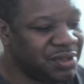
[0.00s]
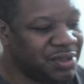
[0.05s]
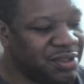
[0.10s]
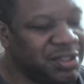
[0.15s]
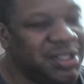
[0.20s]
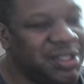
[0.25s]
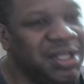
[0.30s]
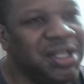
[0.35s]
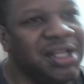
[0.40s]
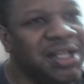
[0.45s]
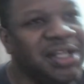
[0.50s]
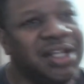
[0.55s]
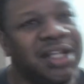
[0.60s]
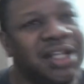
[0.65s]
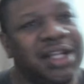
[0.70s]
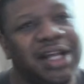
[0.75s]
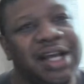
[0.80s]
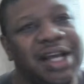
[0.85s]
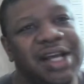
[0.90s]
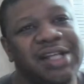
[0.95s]
See, the
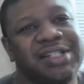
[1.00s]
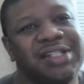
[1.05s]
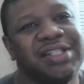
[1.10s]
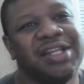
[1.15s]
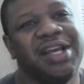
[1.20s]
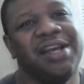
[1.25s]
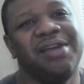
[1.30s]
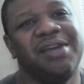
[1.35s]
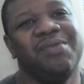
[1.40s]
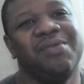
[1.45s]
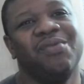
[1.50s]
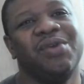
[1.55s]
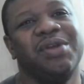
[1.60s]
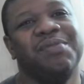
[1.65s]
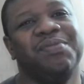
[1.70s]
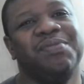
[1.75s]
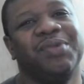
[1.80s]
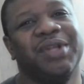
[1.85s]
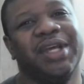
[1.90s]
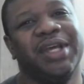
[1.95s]
last game
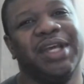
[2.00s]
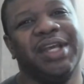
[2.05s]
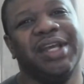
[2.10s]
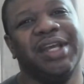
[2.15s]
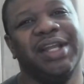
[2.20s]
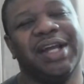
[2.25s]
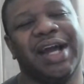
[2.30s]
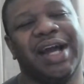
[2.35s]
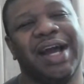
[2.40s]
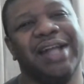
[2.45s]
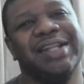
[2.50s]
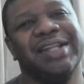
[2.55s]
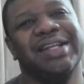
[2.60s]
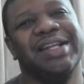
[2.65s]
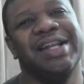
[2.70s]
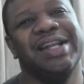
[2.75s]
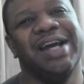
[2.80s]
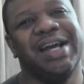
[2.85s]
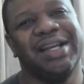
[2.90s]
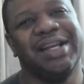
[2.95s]
we played, I
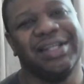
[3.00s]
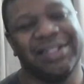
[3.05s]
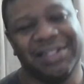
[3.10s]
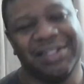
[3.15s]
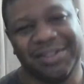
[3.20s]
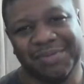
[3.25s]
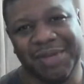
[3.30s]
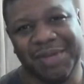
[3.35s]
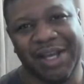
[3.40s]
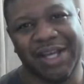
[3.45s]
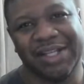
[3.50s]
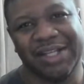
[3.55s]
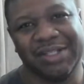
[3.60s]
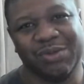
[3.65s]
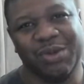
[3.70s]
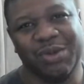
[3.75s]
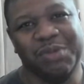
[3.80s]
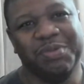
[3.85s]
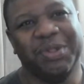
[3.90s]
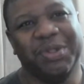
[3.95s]
did not get
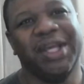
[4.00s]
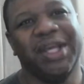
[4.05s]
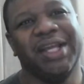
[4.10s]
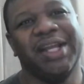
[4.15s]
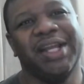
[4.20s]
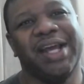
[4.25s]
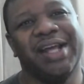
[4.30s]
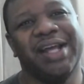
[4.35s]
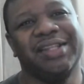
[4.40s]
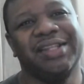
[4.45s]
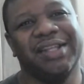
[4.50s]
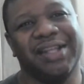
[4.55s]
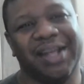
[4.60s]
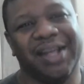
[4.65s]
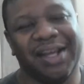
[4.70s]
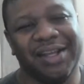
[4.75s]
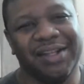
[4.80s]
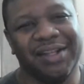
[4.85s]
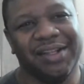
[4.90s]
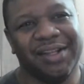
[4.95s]
smashed. We played after
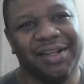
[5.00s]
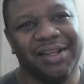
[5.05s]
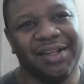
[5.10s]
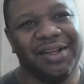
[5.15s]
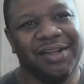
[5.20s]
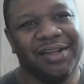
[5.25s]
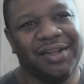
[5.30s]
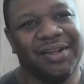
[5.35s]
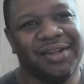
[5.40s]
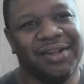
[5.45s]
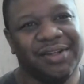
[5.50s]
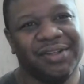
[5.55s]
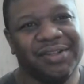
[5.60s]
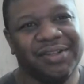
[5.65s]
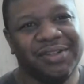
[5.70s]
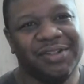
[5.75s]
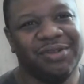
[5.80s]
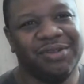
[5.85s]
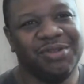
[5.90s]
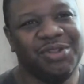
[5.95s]
that.
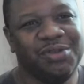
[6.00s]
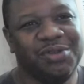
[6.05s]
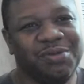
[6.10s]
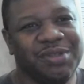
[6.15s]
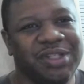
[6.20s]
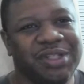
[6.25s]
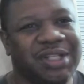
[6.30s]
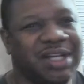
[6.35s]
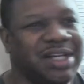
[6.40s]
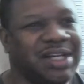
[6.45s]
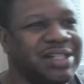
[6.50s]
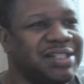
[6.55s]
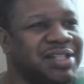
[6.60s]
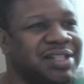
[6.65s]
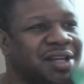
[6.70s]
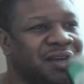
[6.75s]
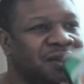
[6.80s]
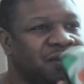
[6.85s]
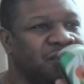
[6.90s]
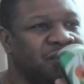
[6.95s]
Don't you realize
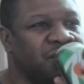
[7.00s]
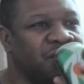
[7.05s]
that?